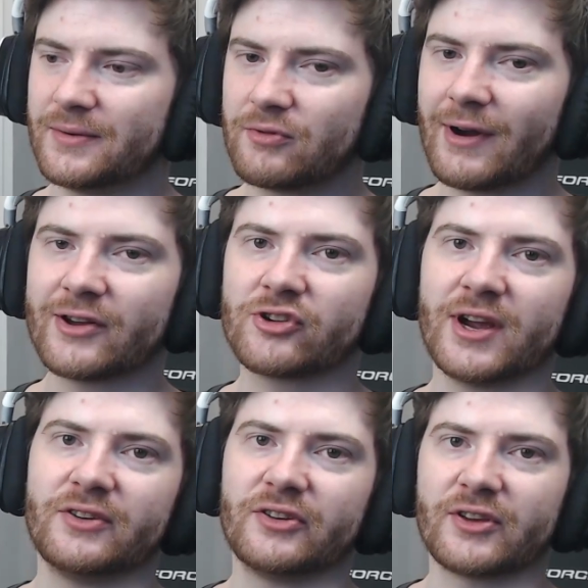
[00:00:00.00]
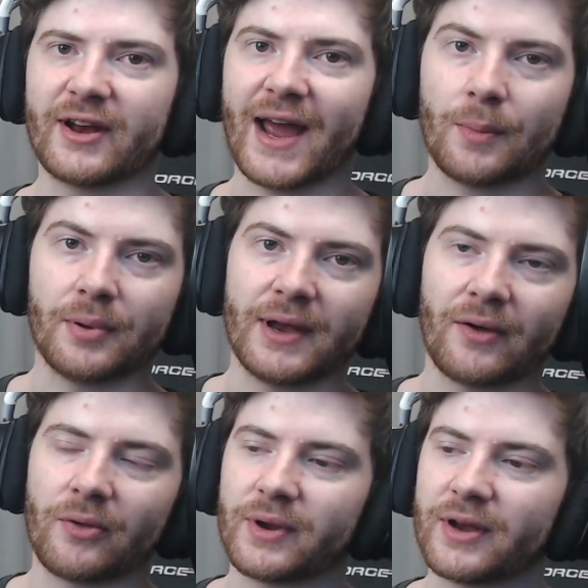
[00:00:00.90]
grand change is going to happen
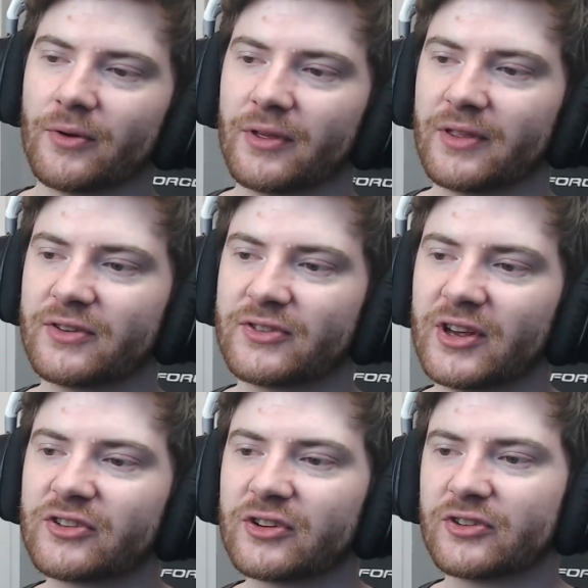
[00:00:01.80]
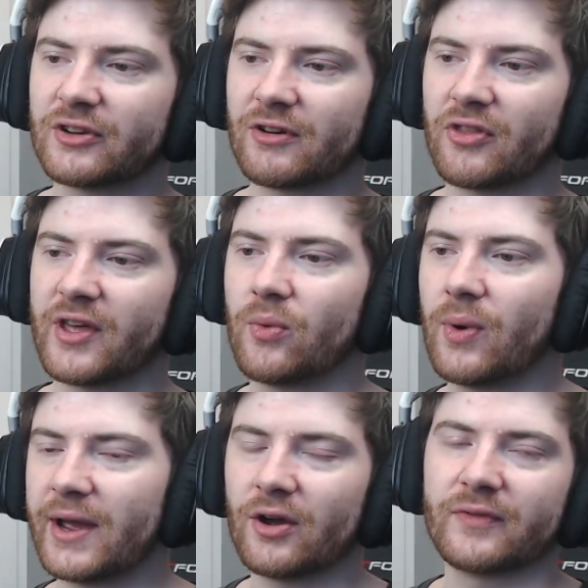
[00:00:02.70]
now that we know that the sisters are on their
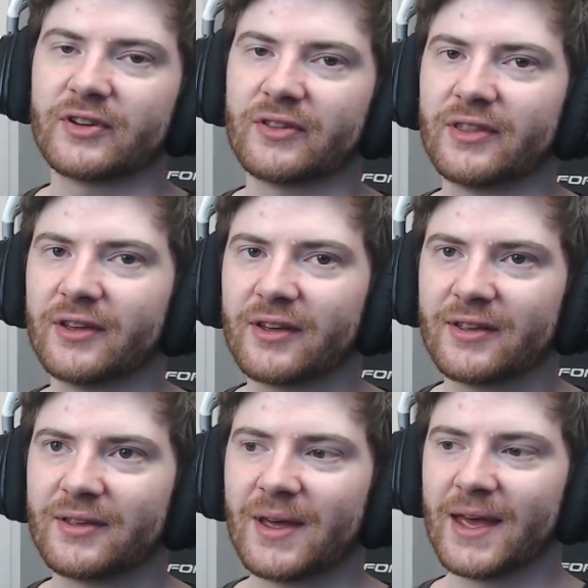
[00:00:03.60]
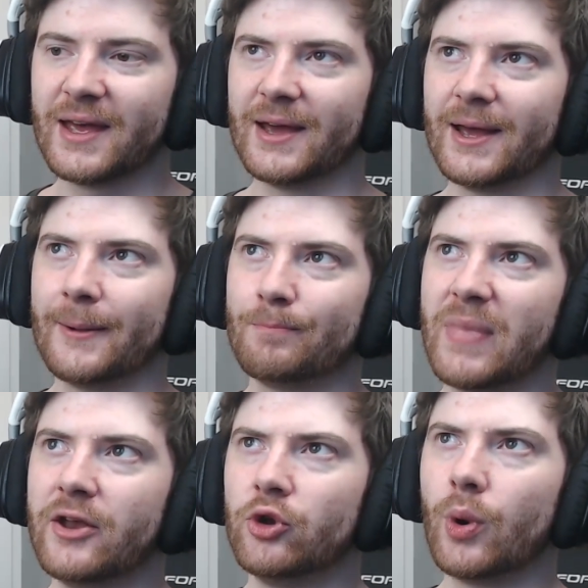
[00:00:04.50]
way over to
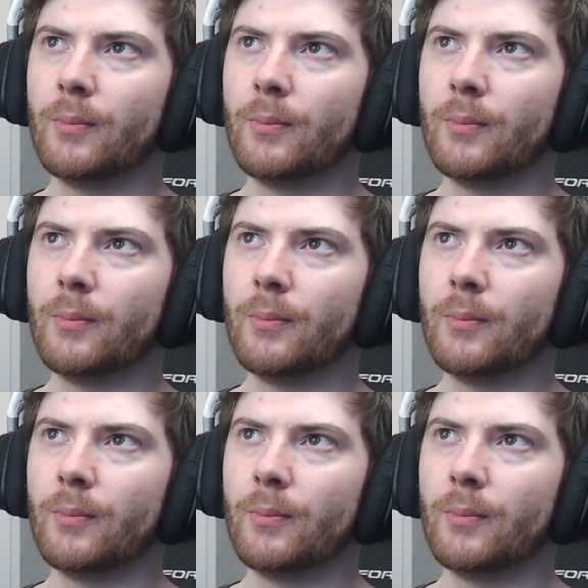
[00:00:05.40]
their new